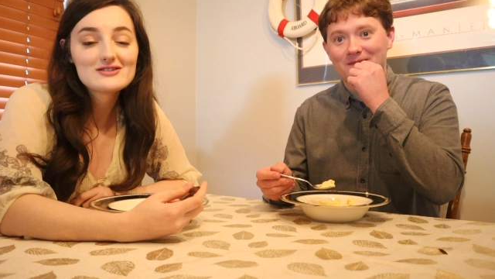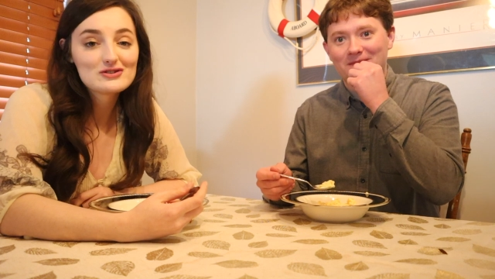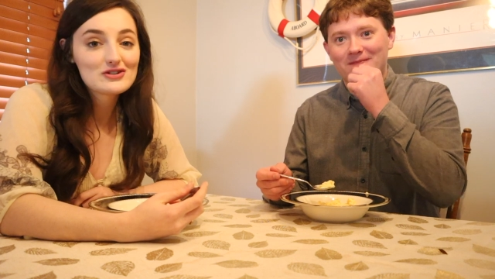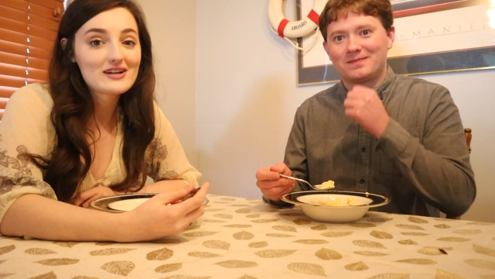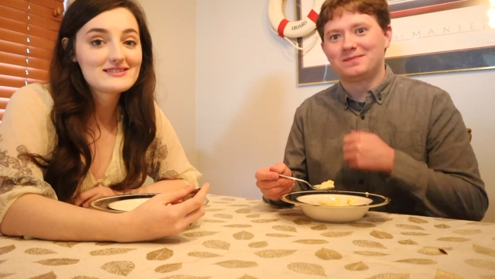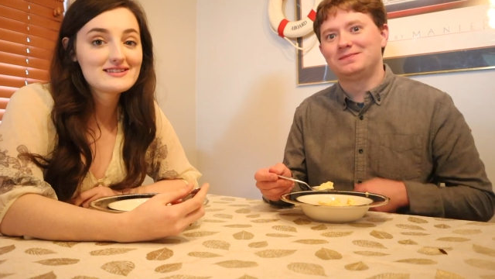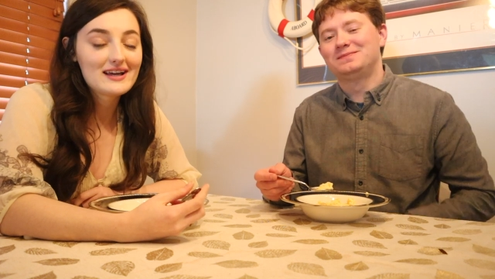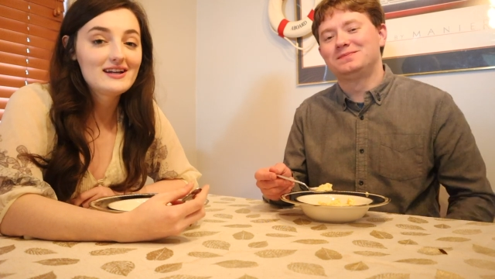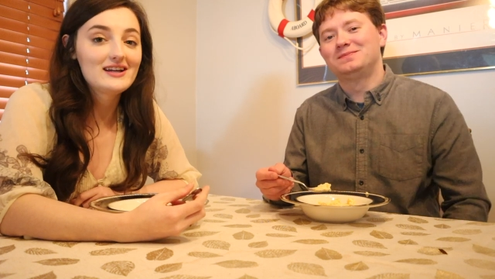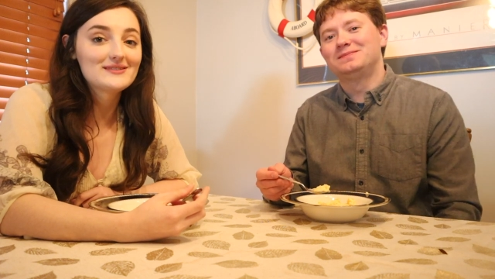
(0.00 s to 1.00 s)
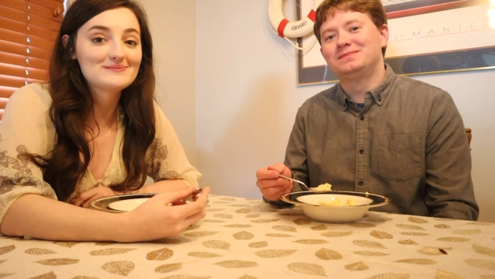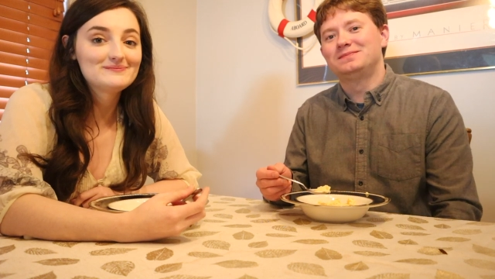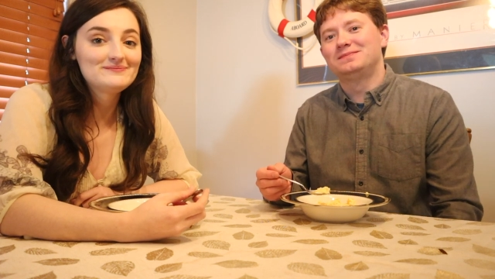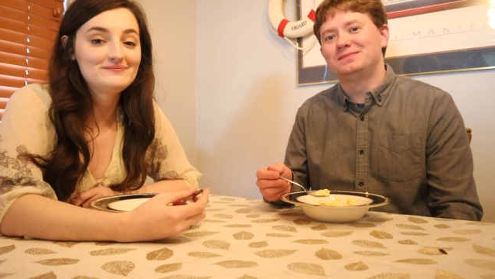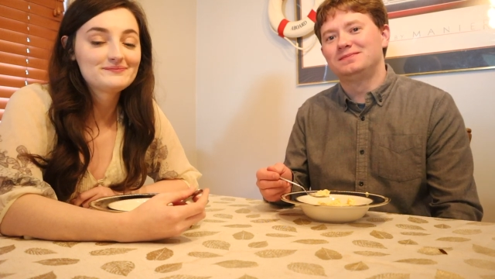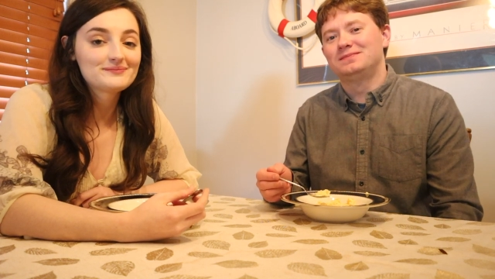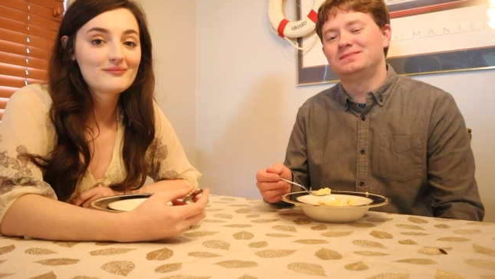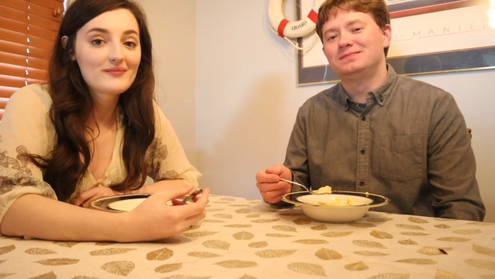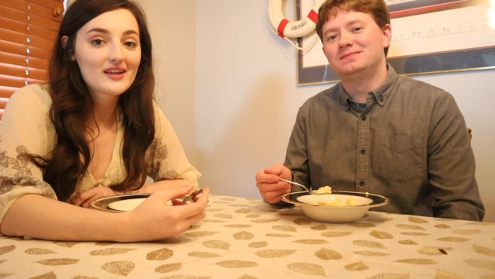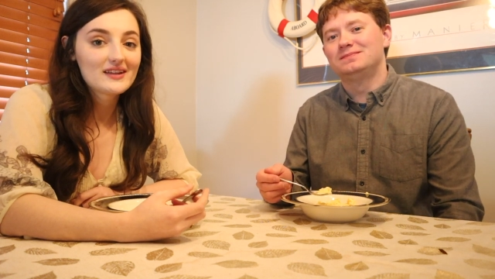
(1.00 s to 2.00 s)
Speaker 1: suggest getting
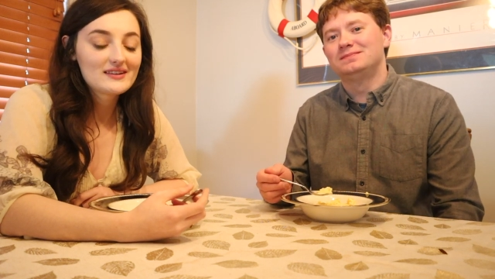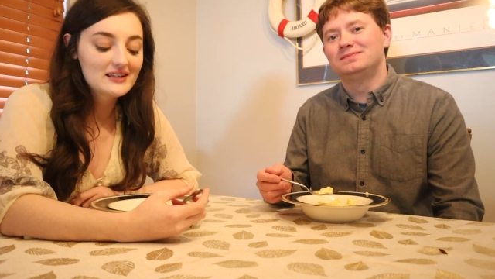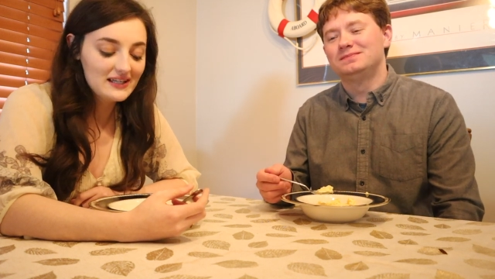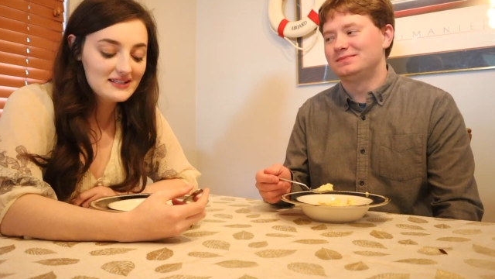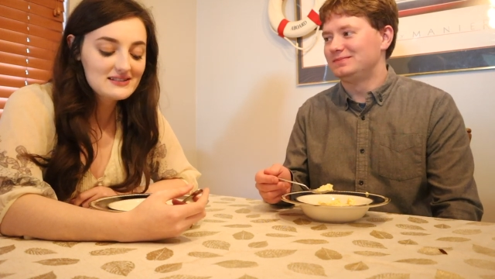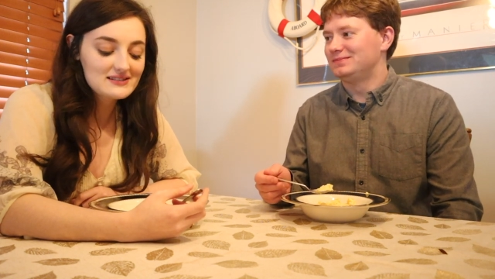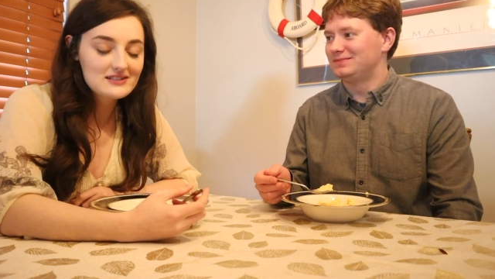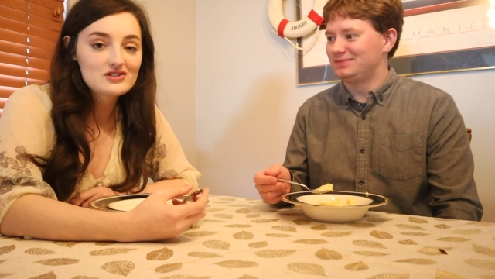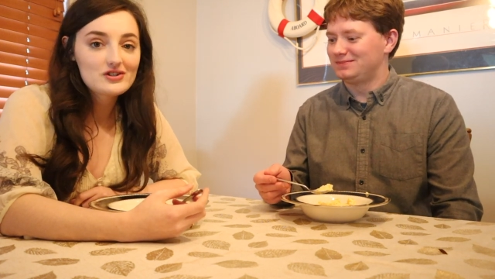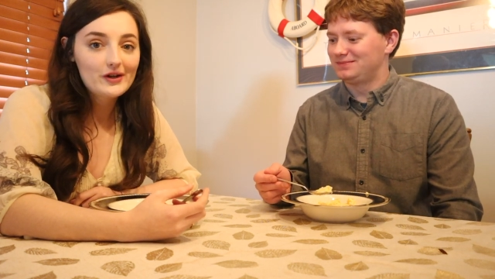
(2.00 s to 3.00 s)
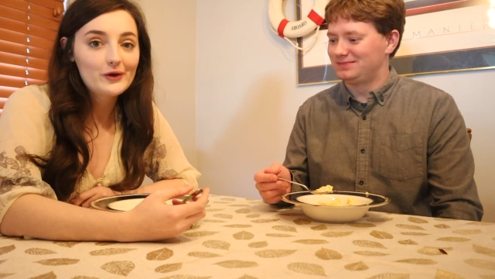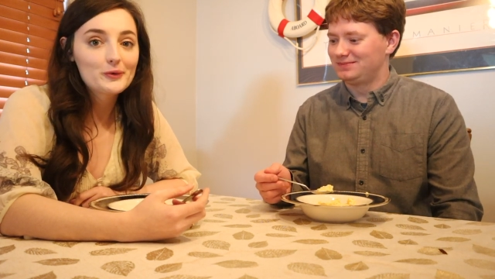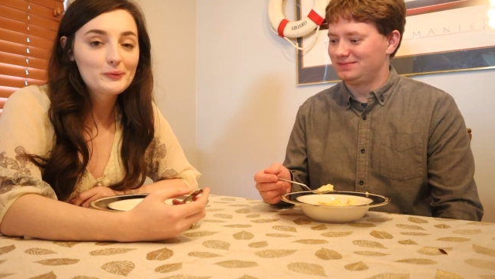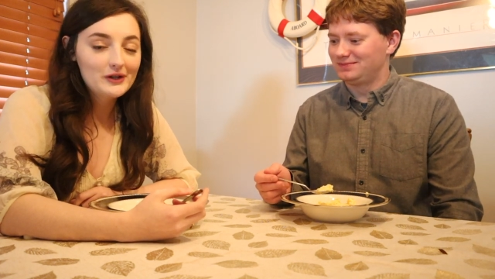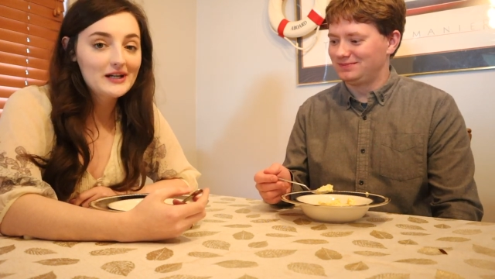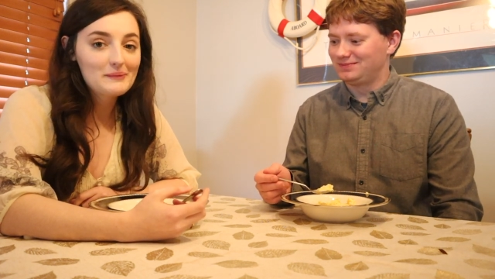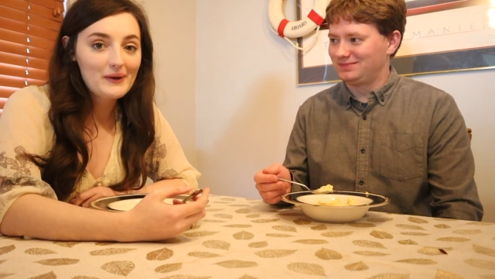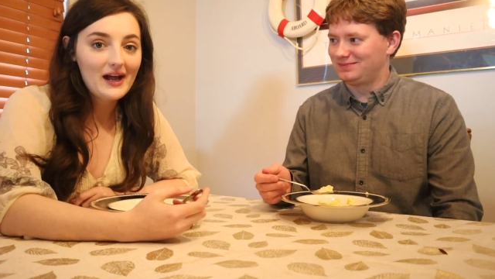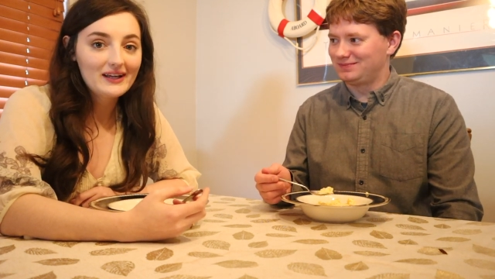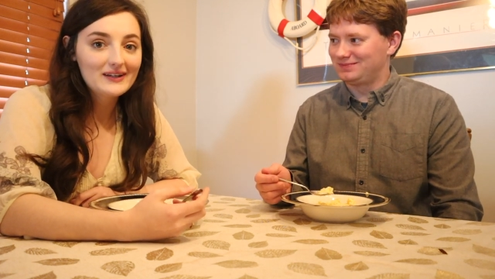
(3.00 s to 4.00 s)
the instant jello pudding
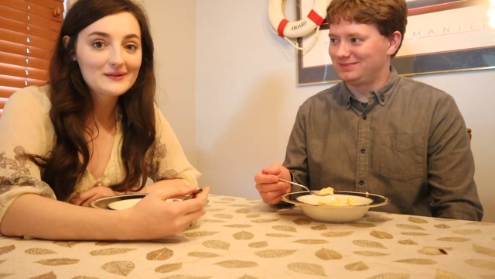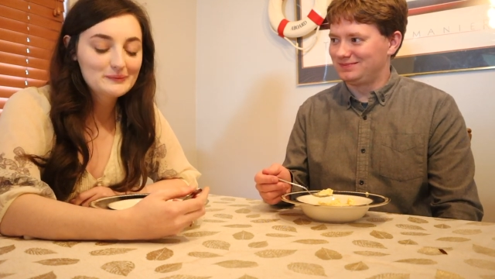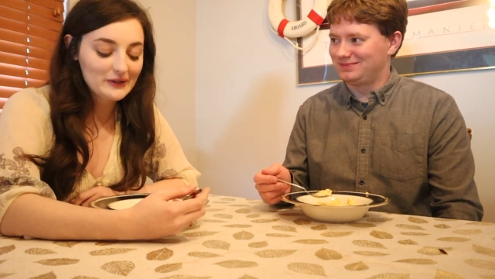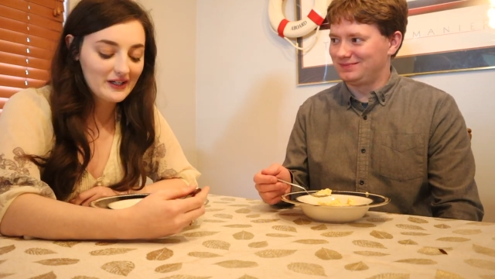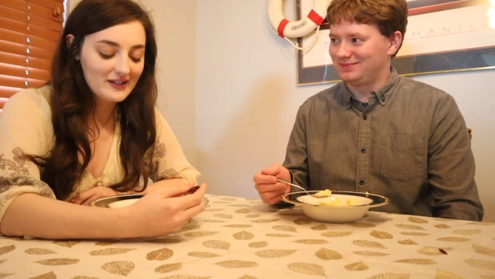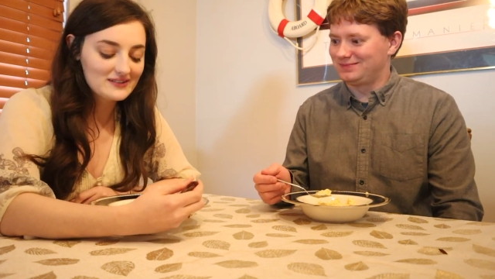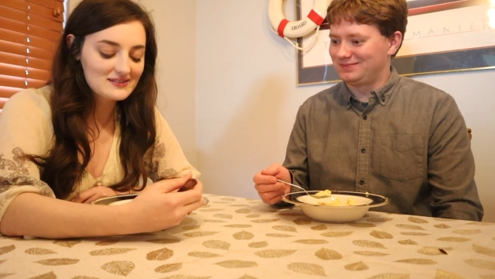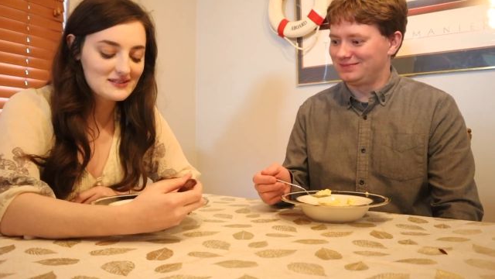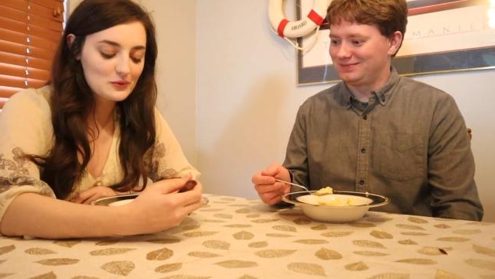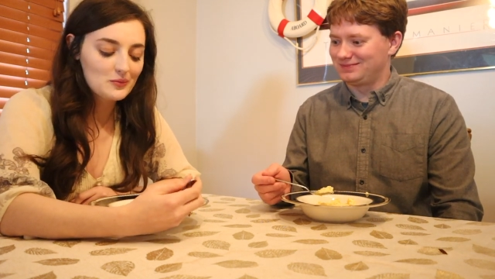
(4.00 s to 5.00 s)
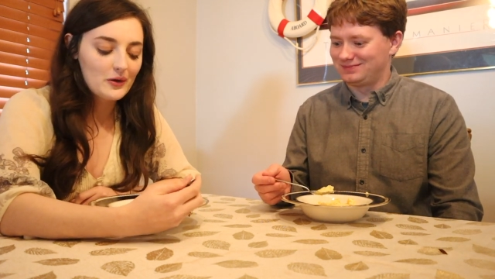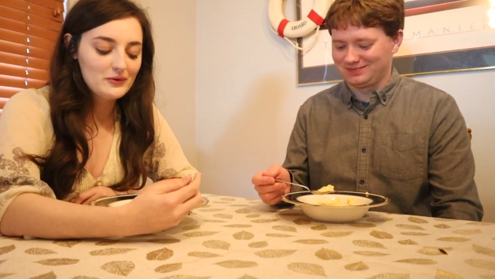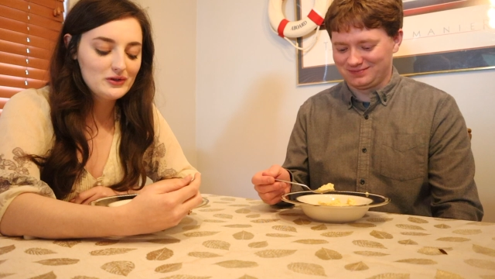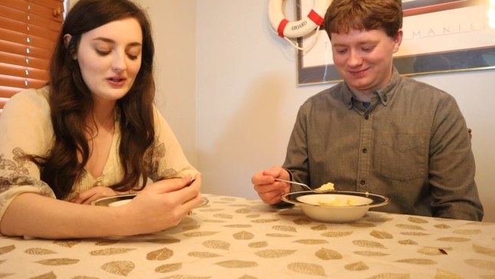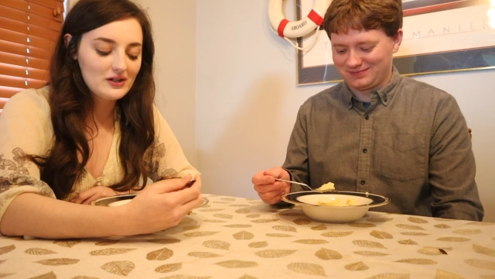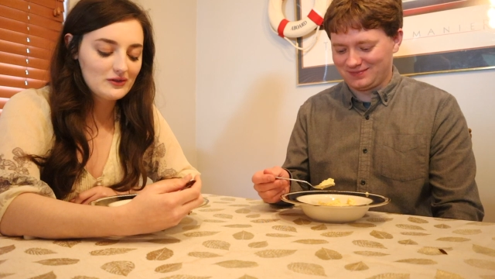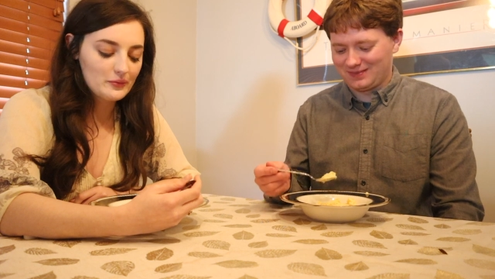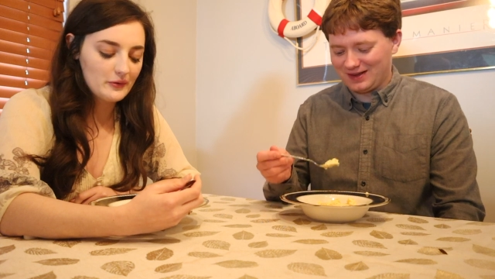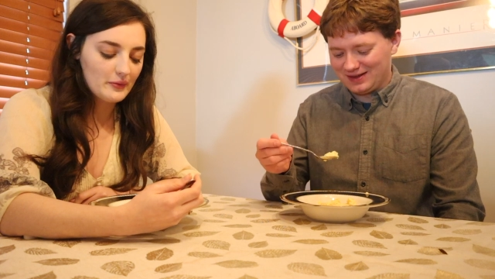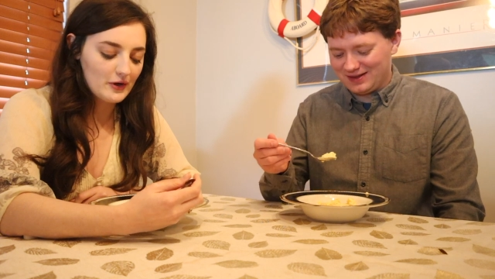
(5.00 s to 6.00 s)
packet because it would probably turn out a
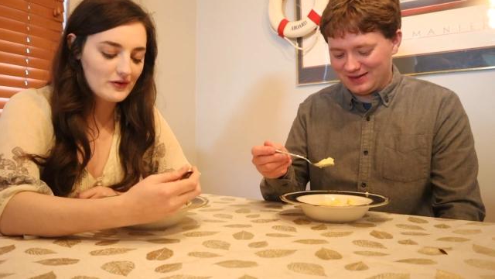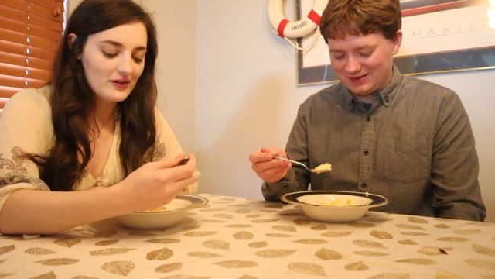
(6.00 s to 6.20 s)
little bit better